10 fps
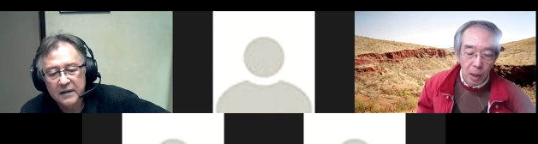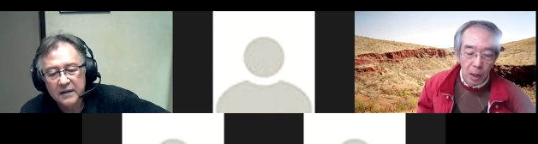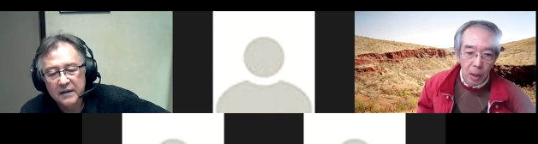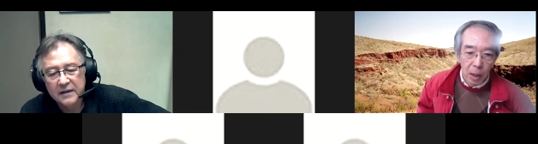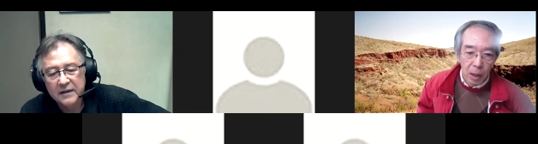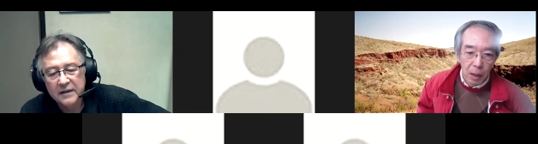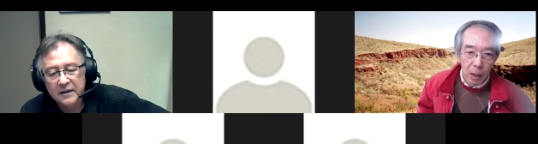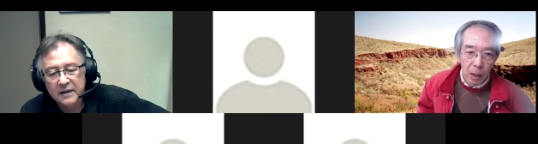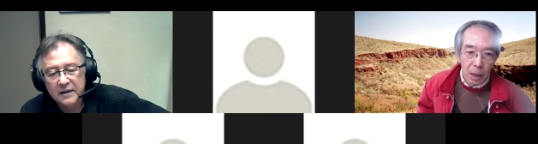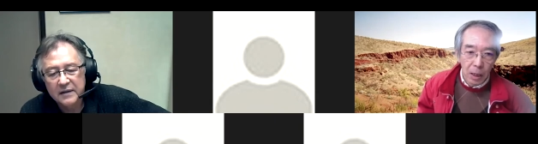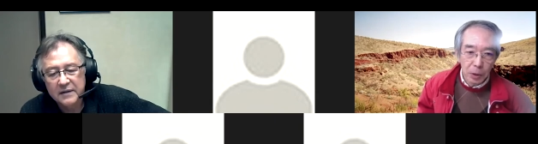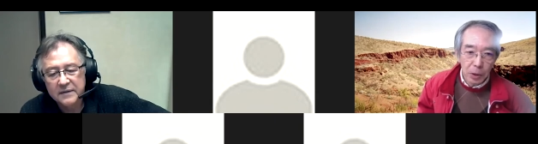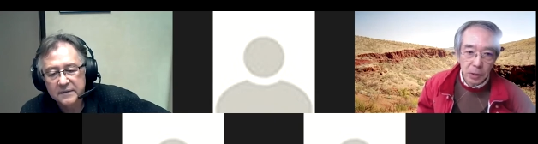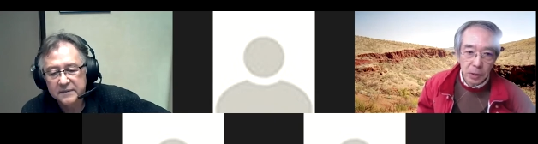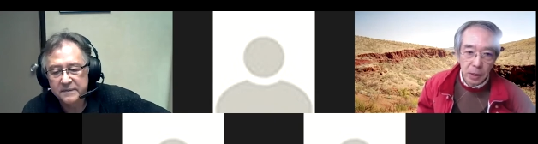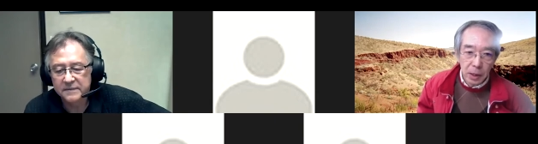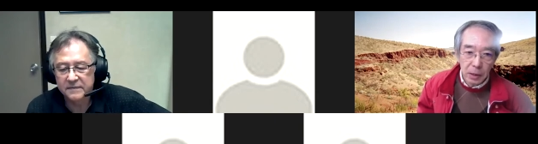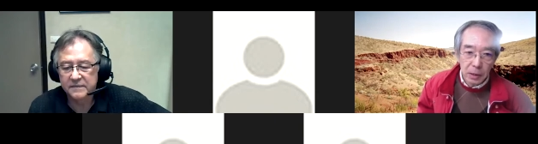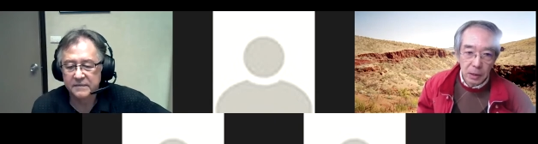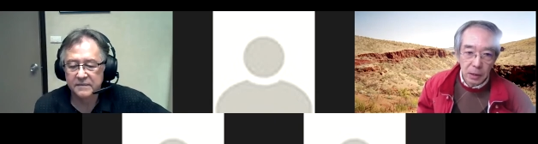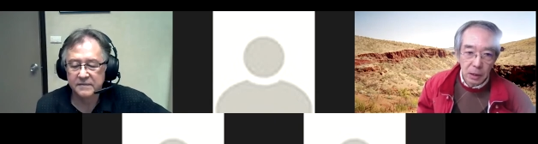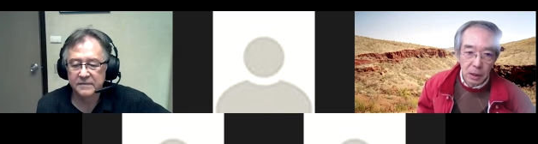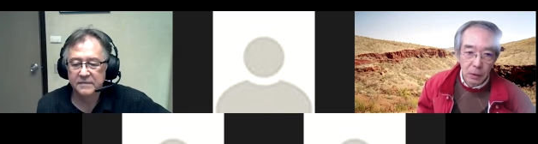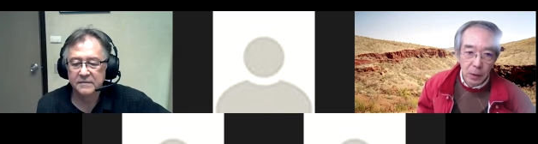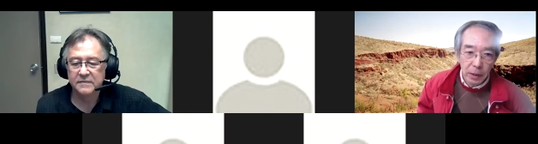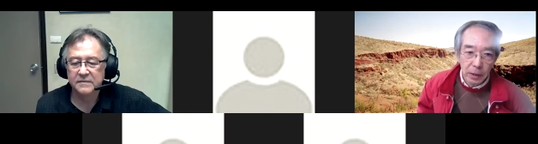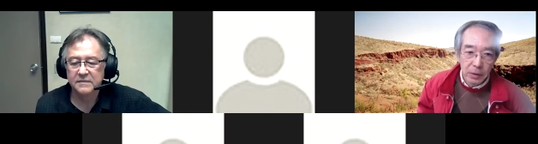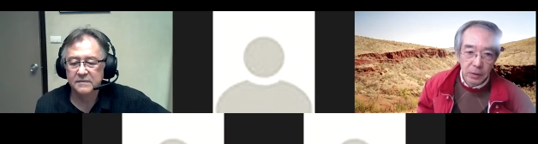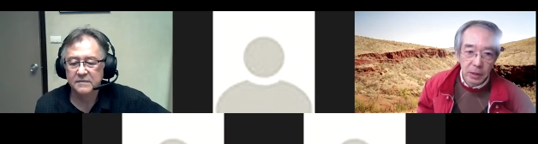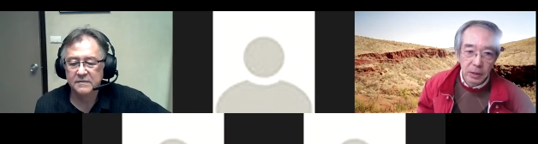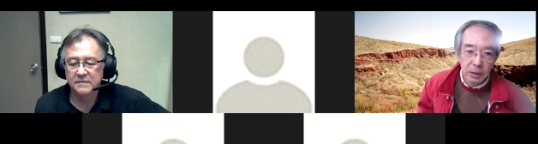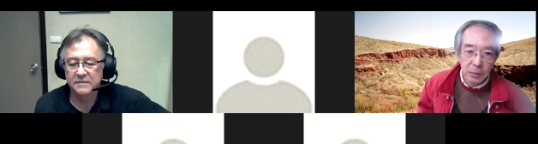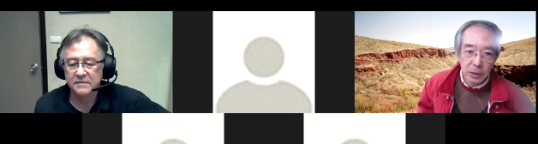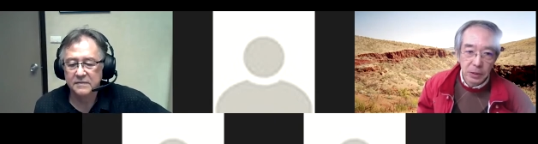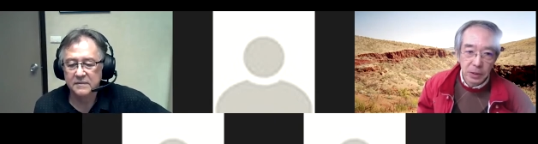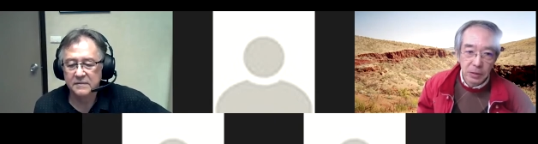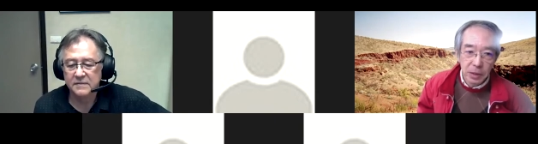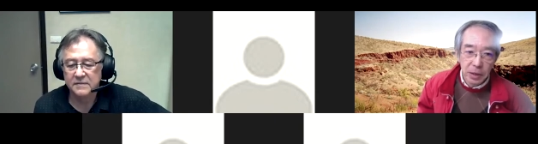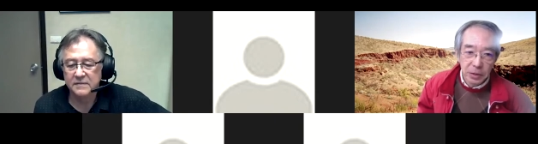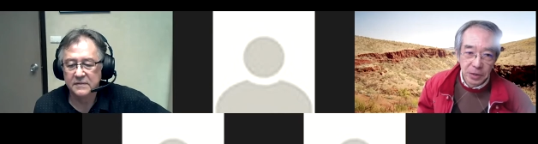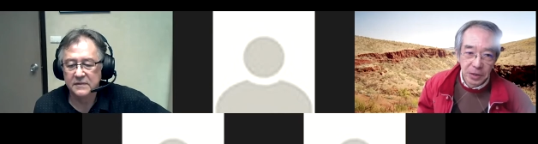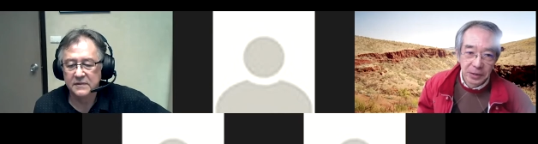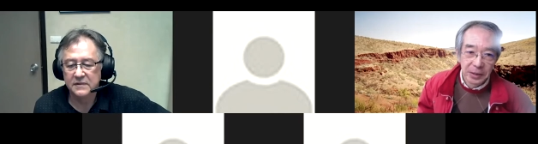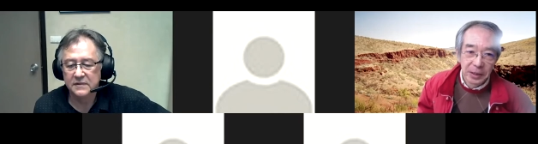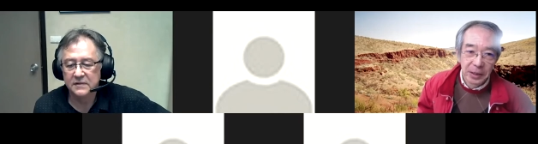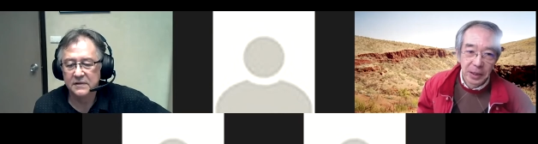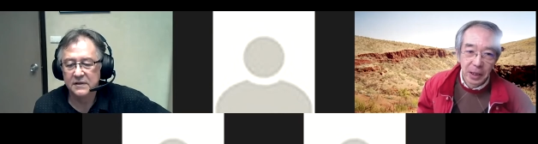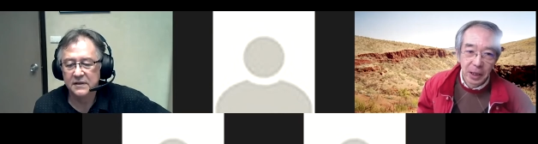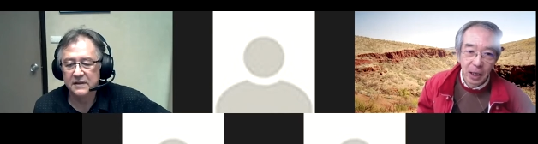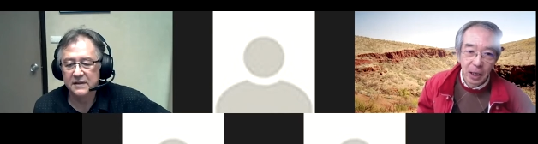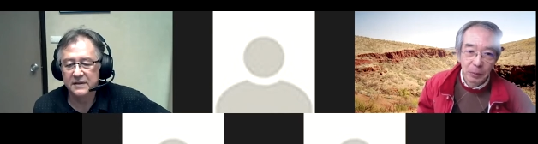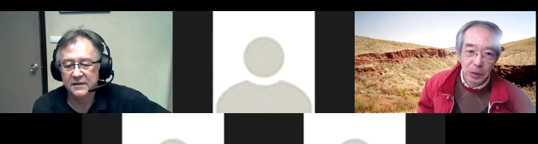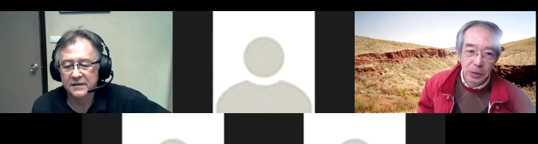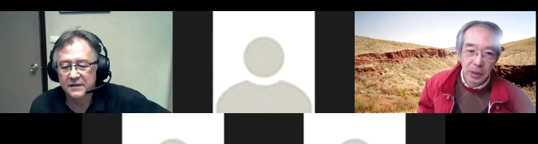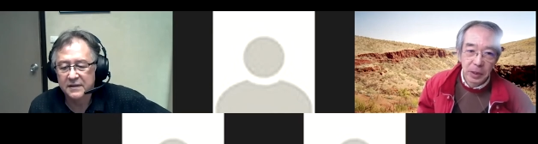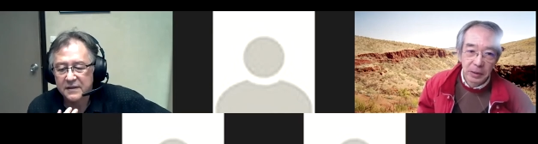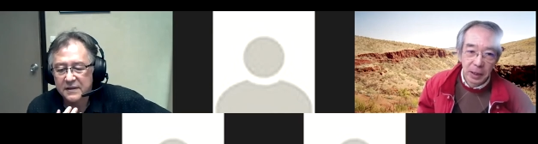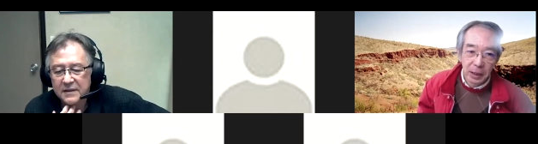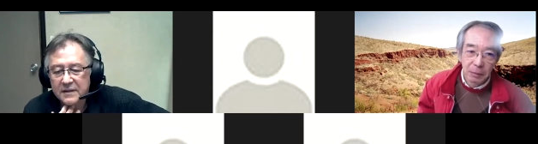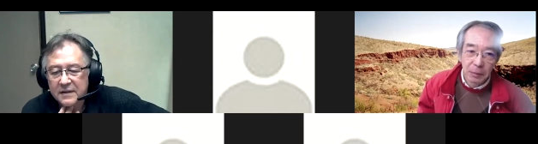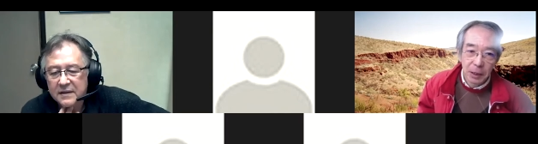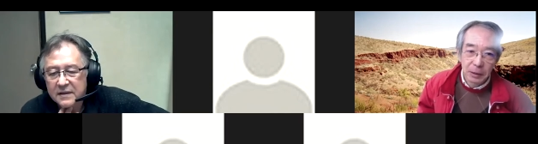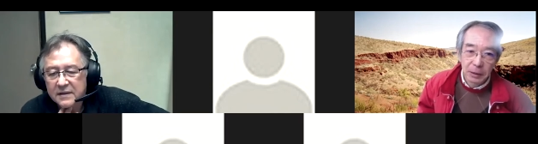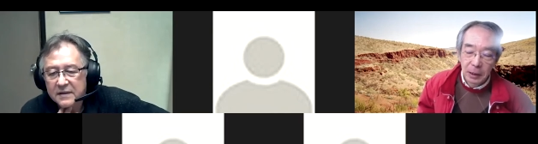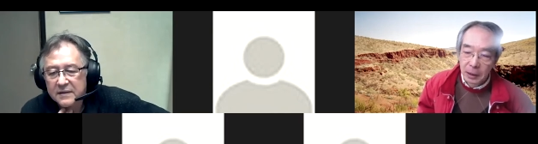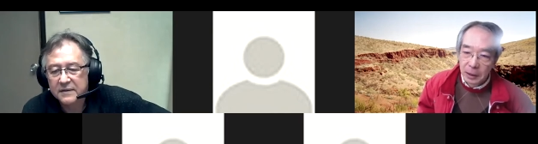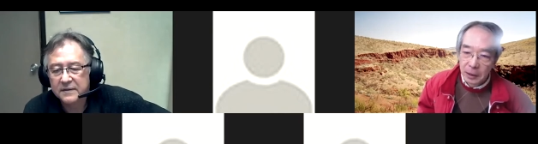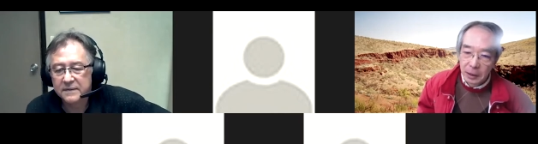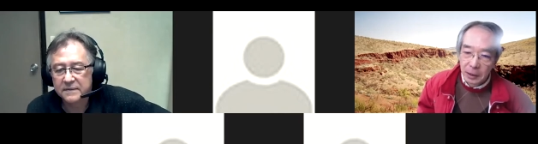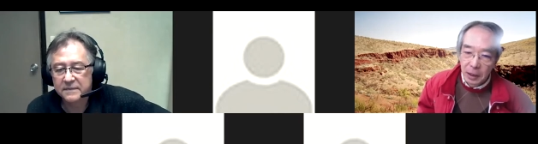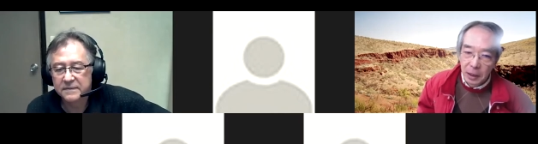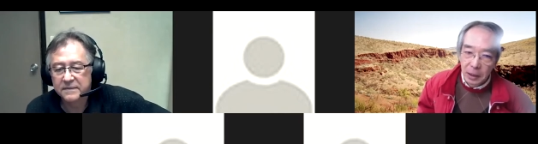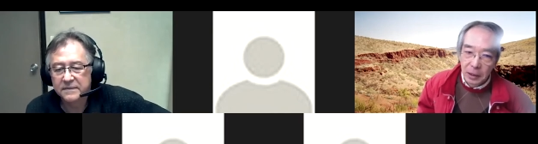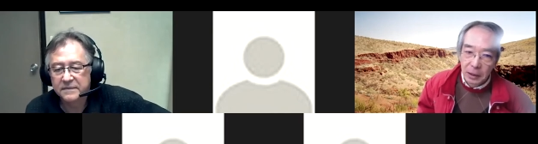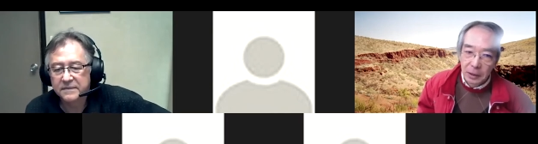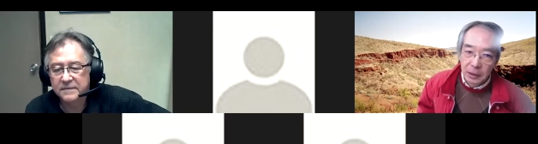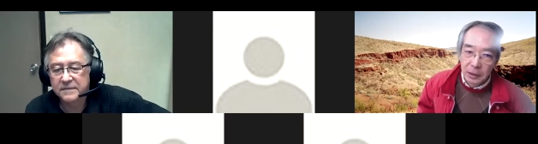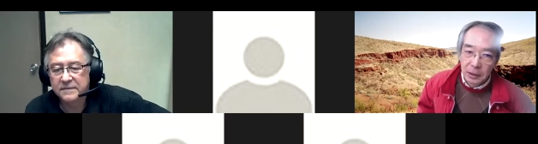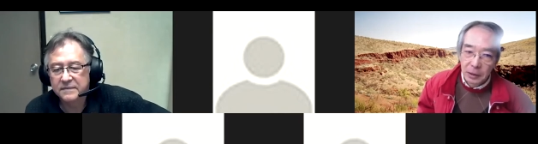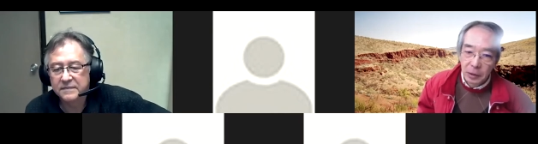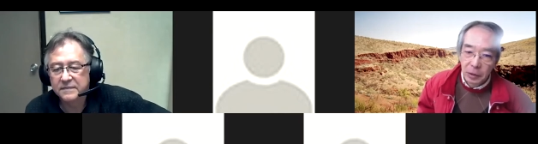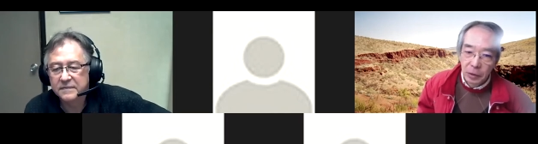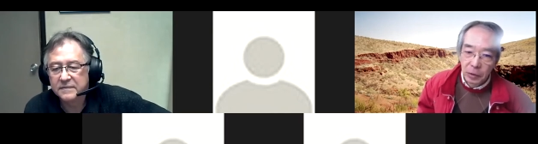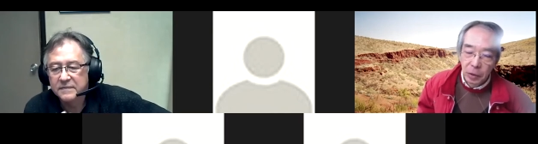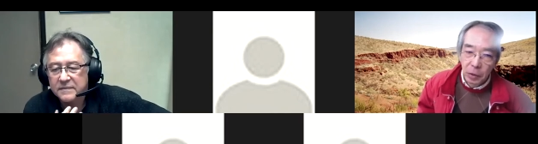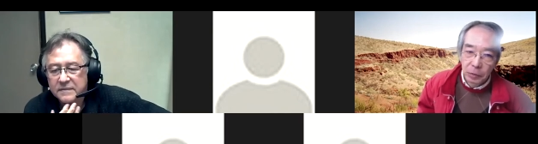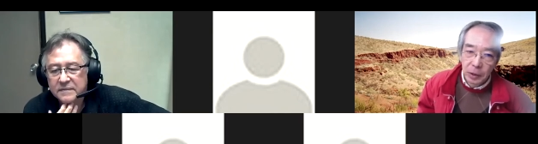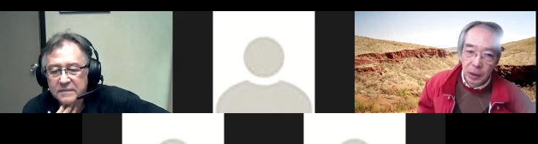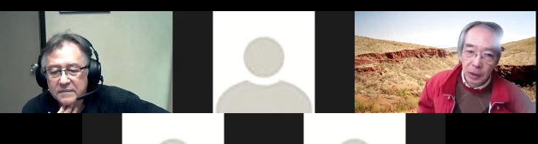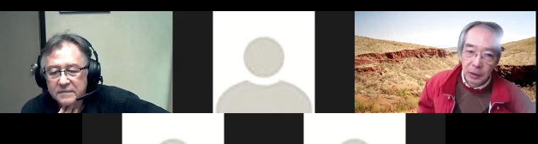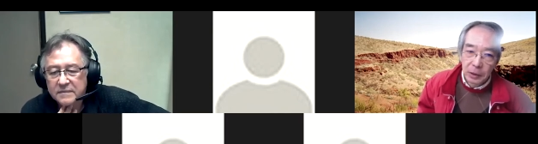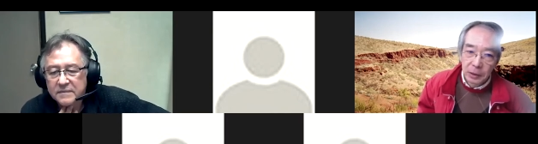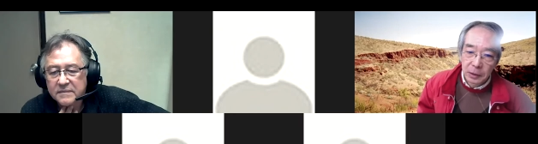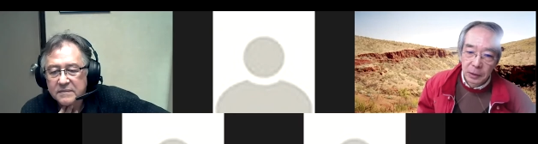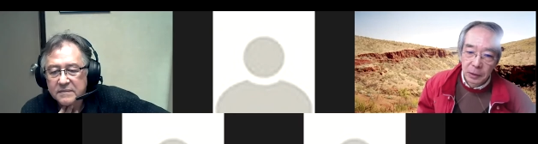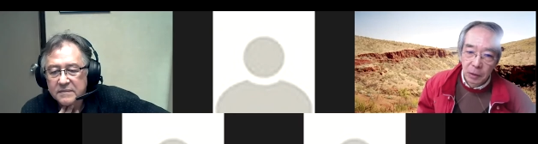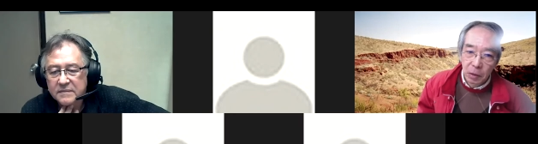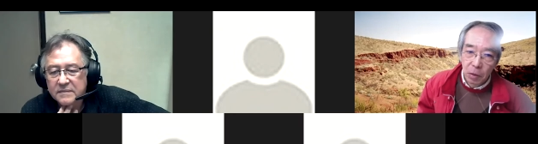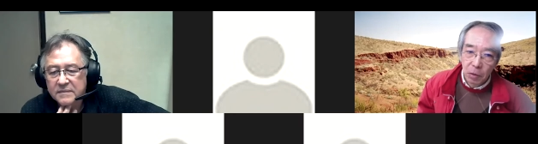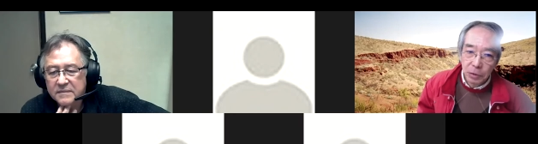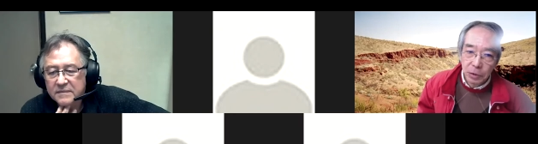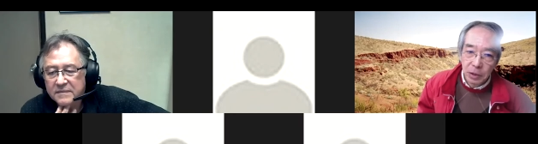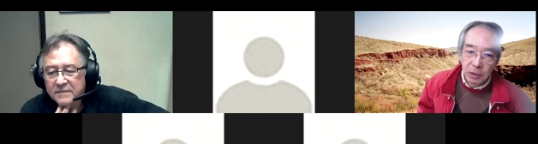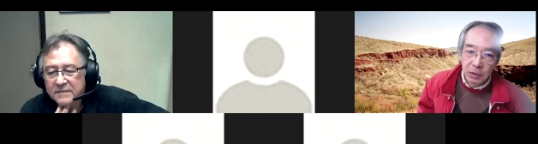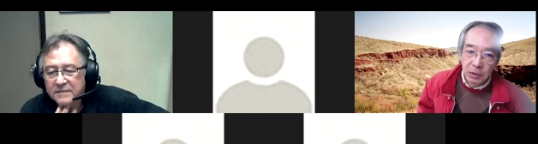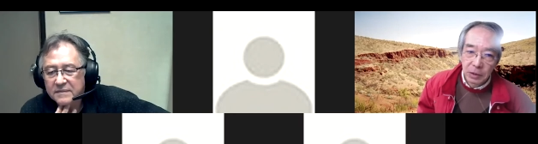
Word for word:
Speaker 1: Uh, I'm not saying that Hawaii is in immediate danger. Uh, I'm not saying that, but uh, you know, uh, ocean